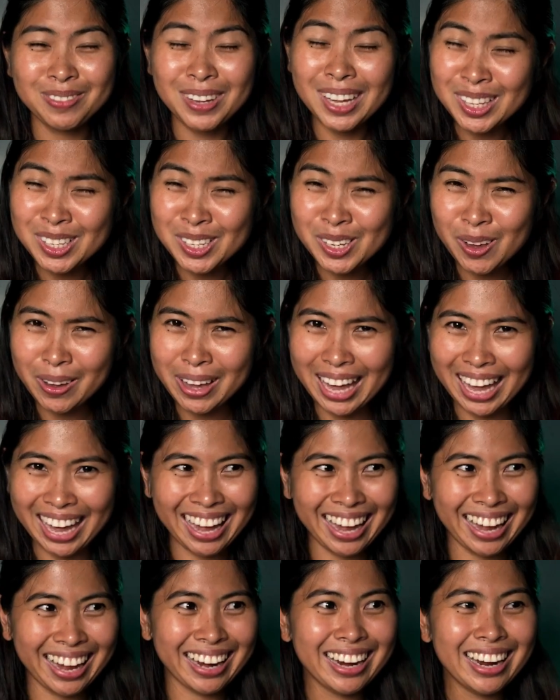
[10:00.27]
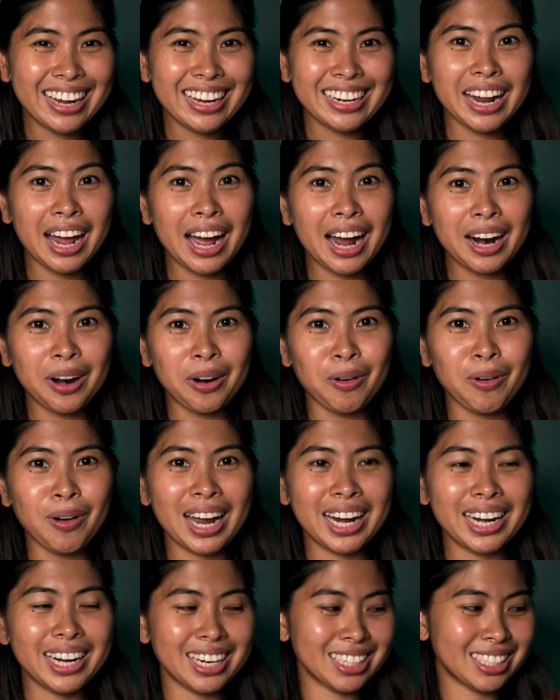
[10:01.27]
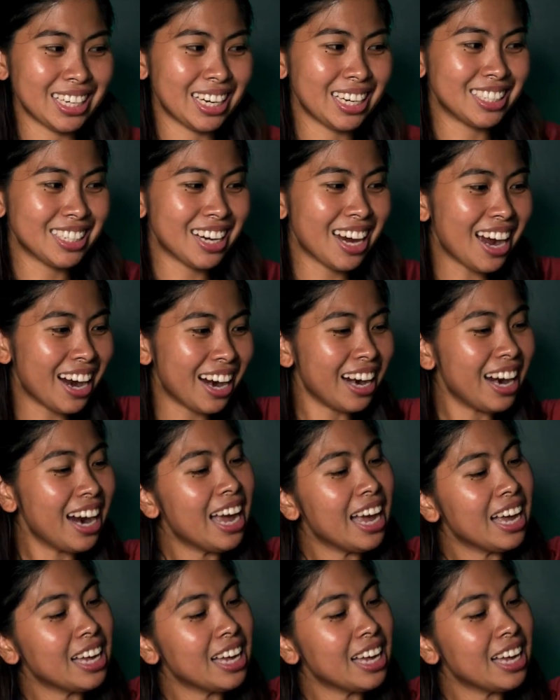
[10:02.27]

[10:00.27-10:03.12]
It's okay. Na-ROI na siya. Char!